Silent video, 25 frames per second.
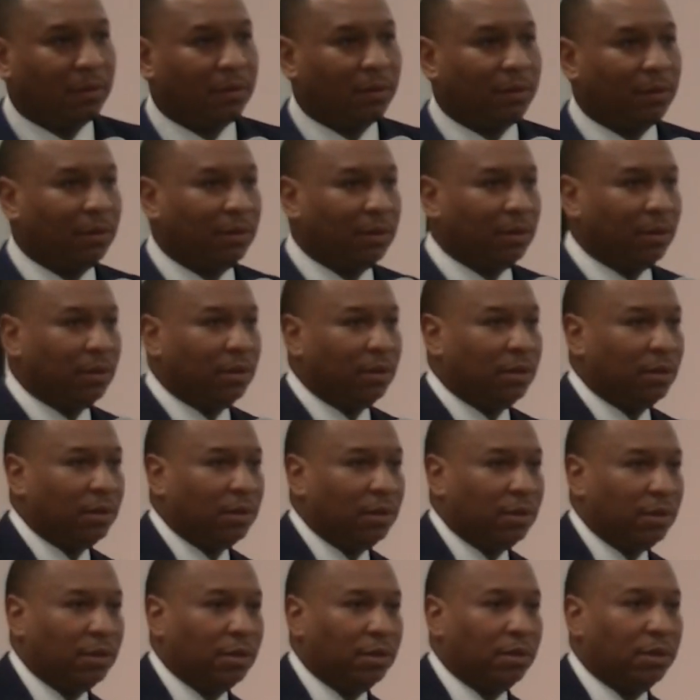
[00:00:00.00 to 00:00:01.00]
that you are in
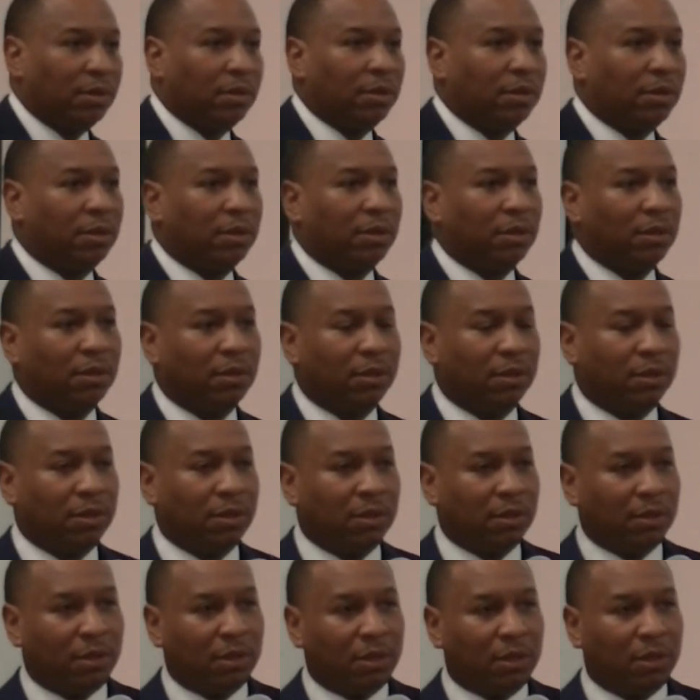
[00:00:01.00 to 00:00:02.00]
agreement with as well, or what are
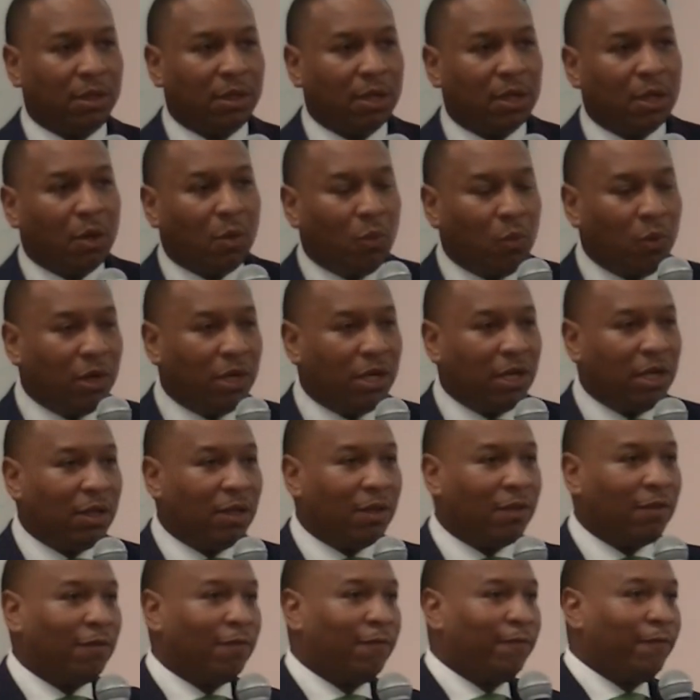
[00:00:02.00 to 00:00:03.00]
your thoughts on that? Well,
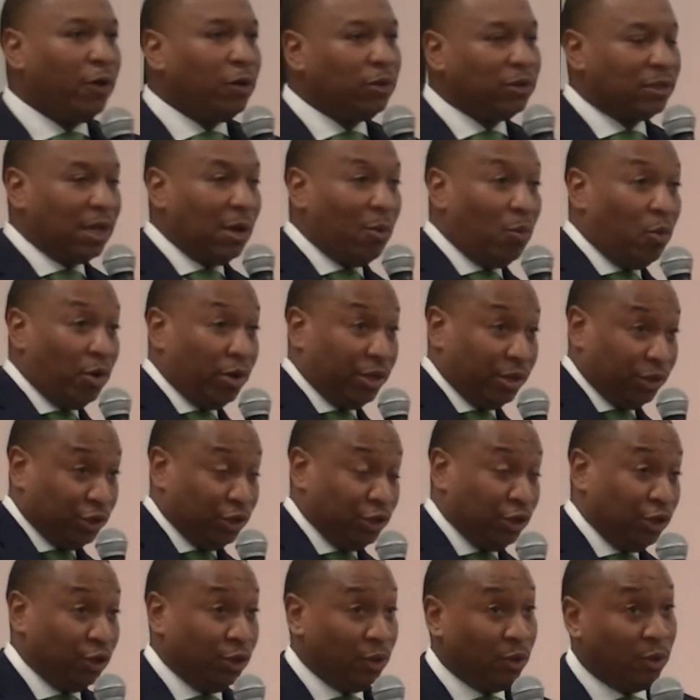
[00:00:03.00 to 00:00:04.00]
first I want
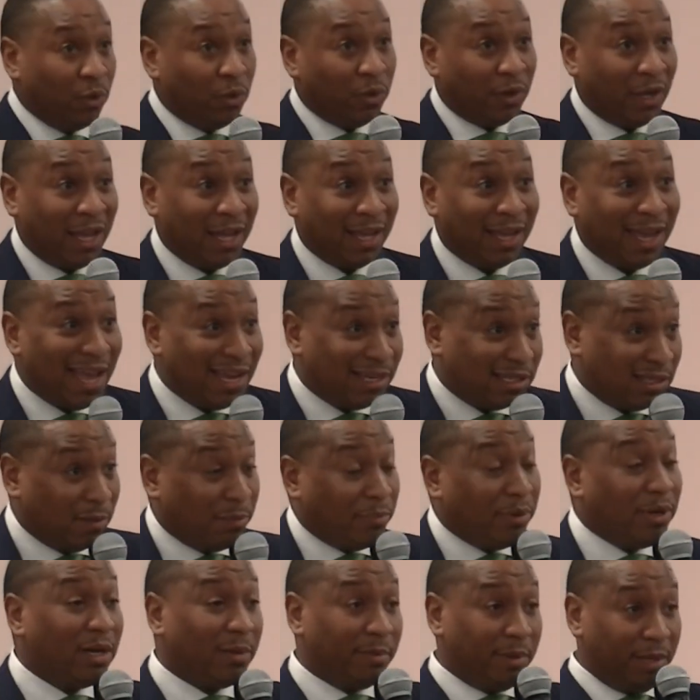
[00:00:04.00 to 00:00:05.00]
to engage the
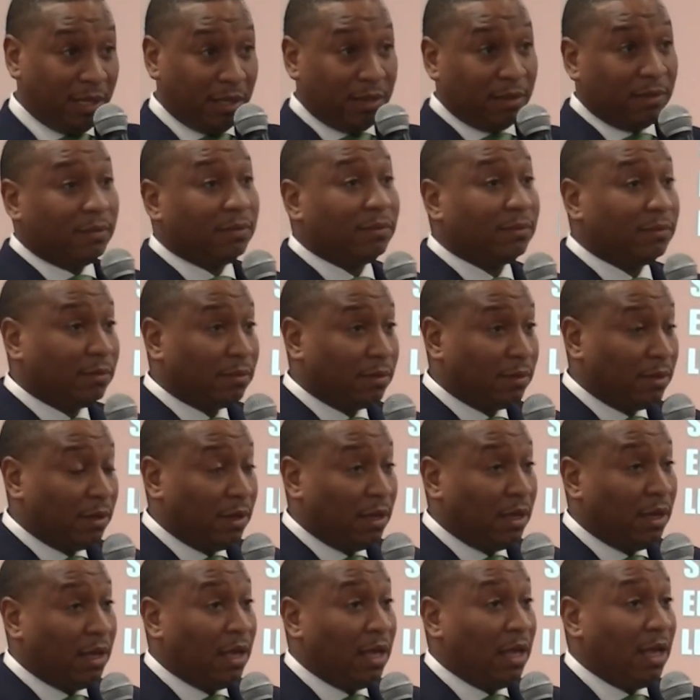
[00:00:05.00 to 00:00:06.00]
public.
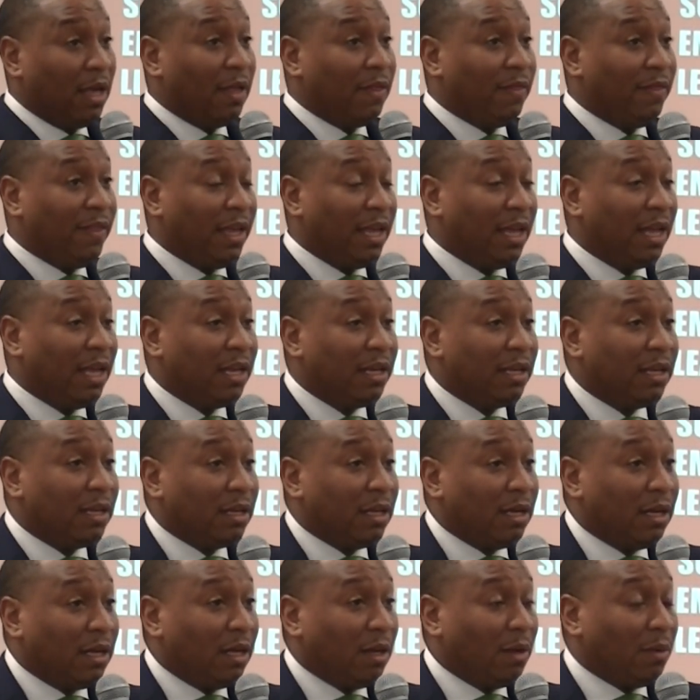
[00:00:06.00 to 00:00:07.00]
Then
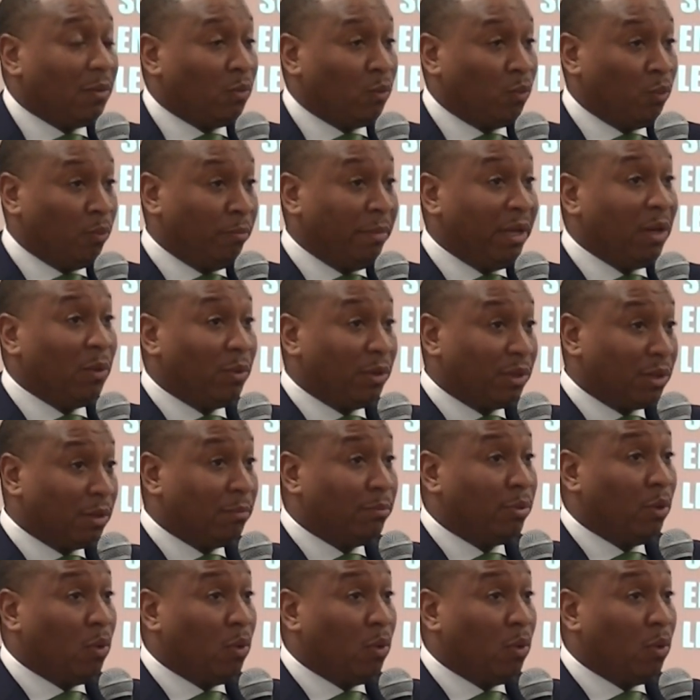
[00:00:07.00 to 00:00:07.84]
uh, meet with the